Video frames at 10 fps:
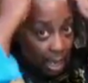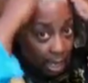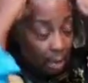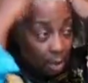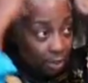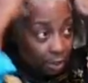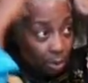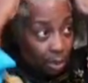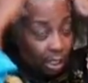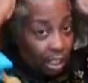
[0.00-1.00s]
and I'm also
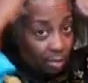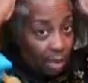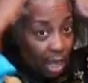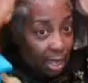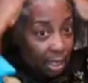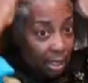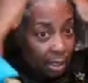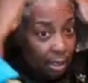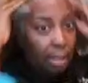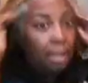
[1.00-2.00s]
going to give my
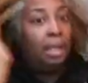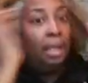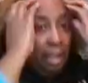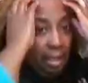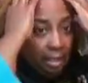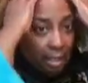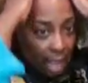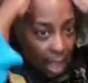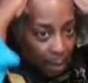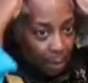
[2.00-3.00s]

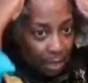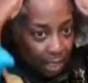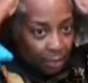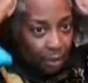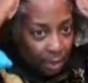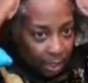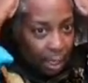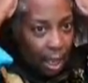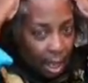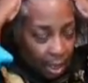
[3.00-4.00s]
scalp a bit of a
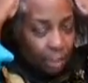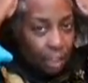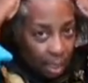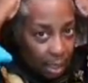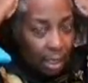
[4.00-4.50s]
massage.